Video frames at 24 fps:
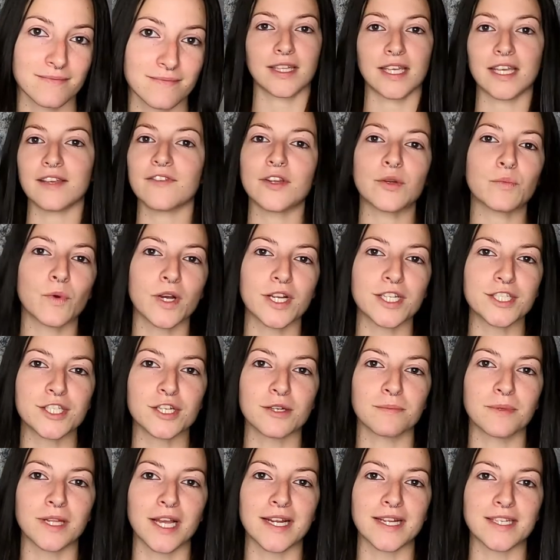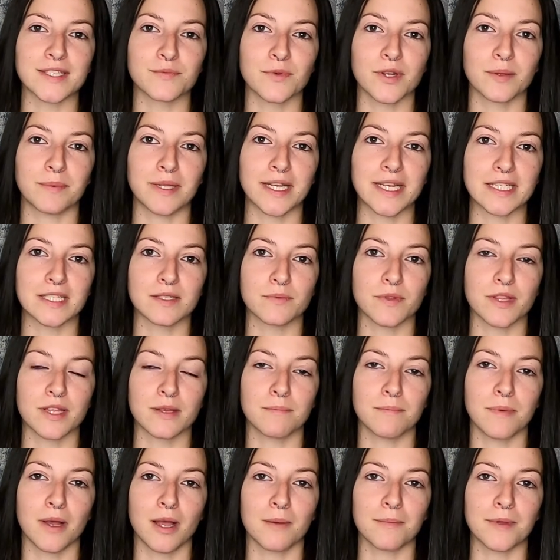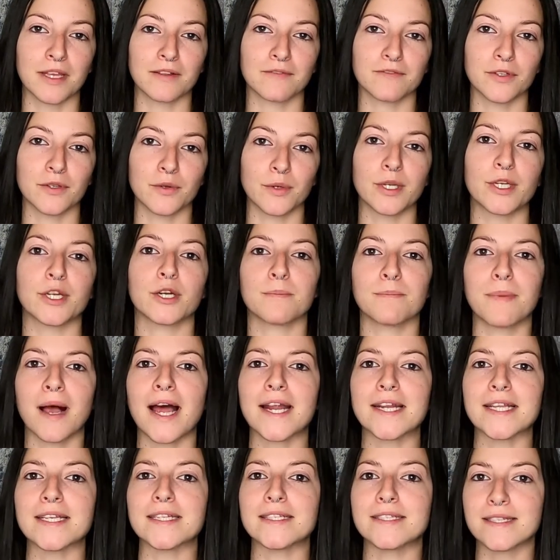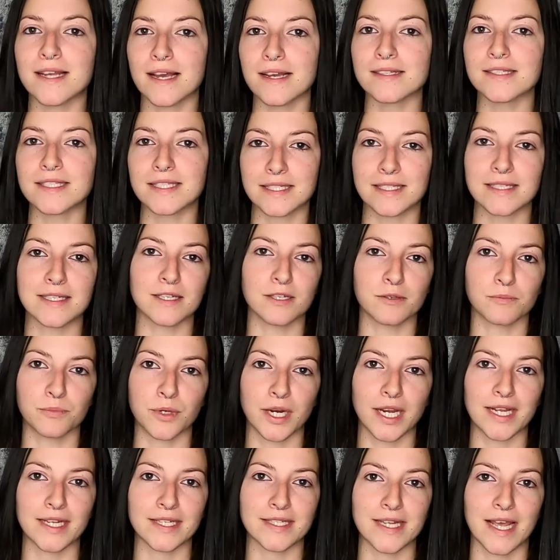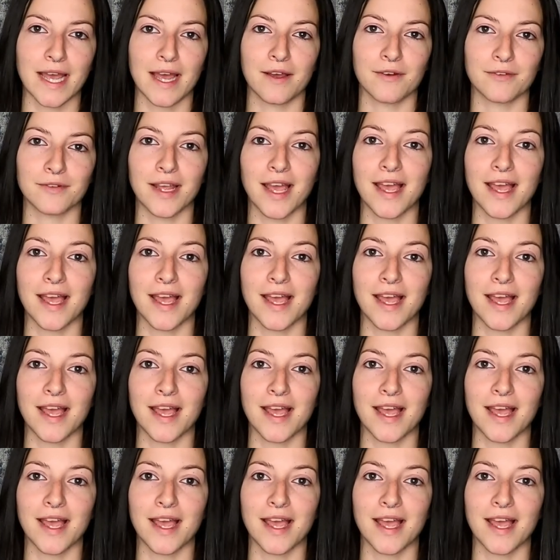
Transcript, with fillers: Even once your blood is replaced with embalming fluid, your body does still break down,